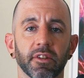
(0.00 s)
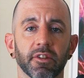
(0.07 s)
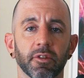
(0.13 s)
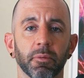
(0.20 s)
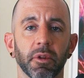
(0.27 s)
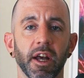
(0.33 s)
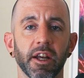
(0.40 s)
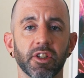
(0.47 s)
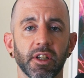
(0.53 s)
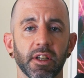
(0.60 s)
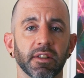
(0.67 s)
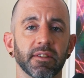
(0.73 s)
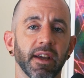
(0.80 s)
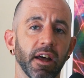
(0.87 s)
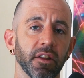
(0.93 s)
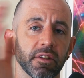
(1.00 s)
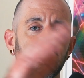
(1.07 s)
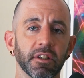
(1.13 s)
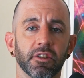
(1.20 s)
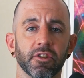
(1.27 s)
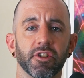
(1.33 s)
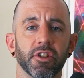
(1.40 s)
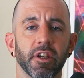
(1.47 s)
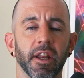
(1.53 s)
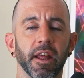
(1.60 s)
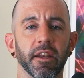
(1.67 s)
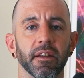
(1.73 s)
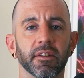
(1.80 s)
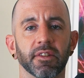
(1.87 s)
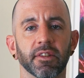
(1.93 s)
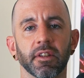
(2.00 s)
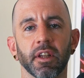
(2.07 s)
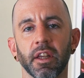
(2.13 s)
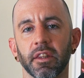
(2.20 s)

supply chain, dialing in your genetics.